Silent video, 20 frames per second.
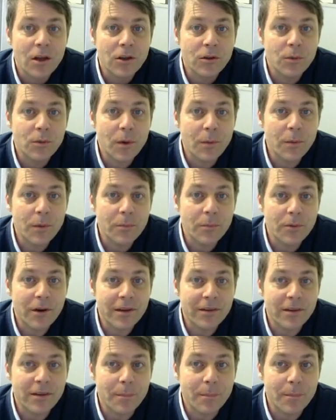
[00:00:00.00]
so when we
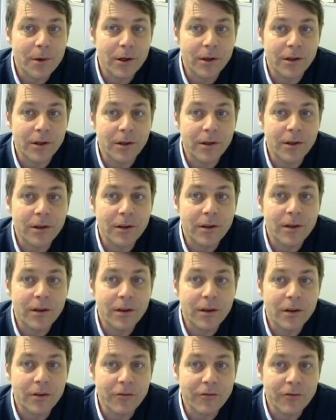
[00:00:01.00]
press the button,
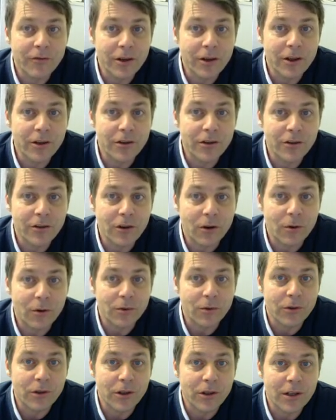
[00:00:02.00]
the first
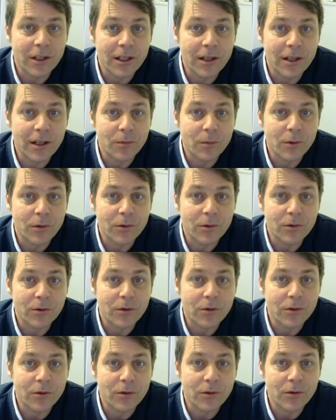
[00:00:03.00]
toggle circuit will
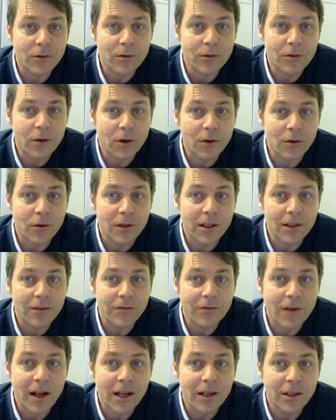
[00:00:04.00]
toggle
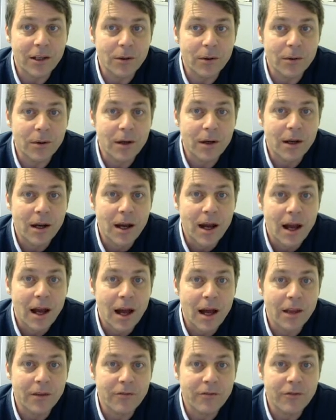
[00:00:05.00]
its value
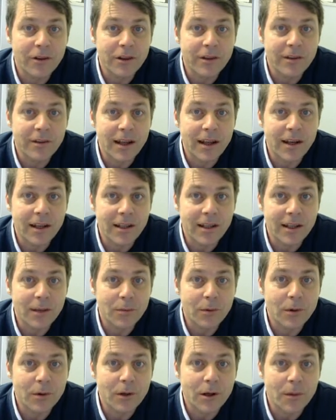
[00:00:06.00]
and the first
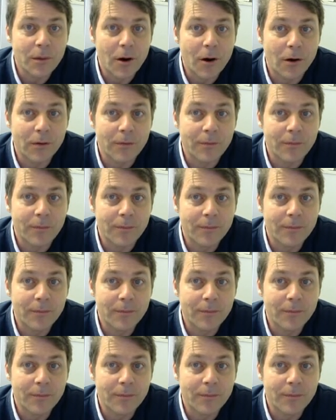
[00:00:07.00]
LED will come on.